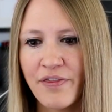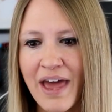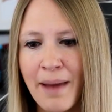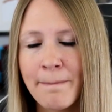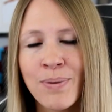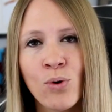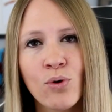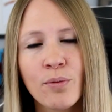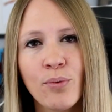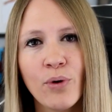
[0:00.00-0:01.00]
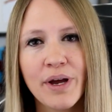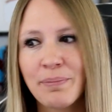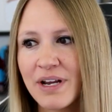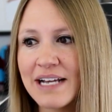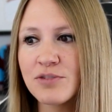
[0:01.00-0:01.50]
That poor boy.
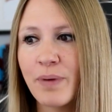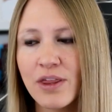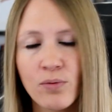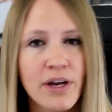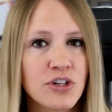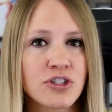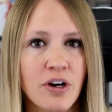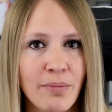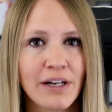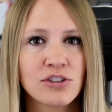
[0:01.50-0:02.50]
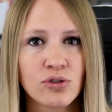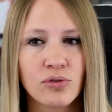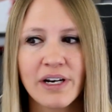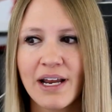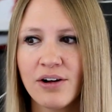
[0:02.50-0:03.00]
Kids, by the way, you're starting back at school
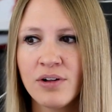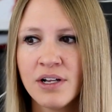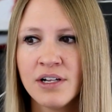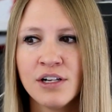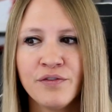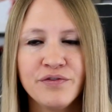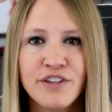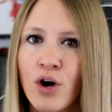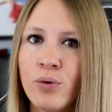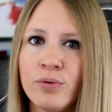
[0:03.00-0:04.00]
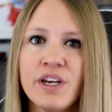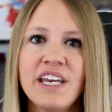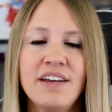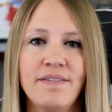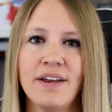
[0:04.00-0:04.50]
right now. Don't
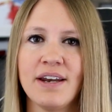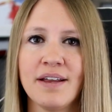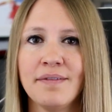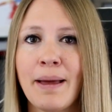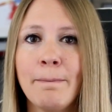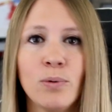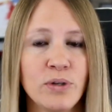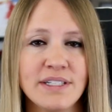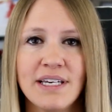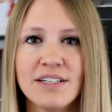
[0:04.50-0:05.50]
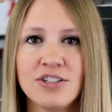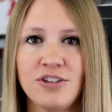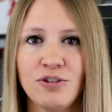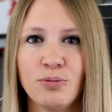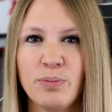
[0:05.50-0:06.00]
even let bullies get
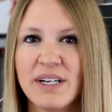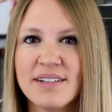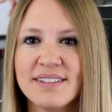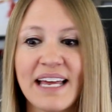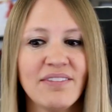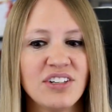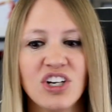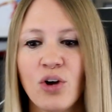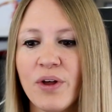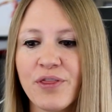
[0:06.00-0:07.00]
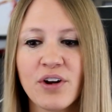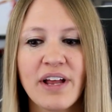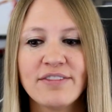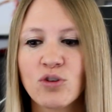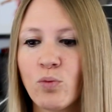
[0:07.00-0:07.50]
to you, because they've, you know what? Their
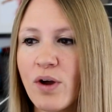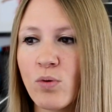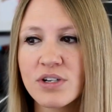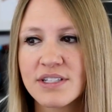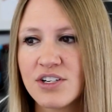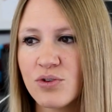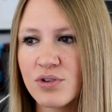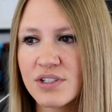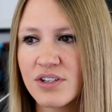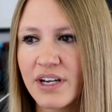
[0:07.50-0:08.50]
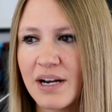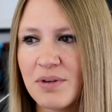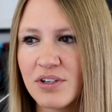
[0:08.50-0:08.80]
lives are way worse than yours. Look at him.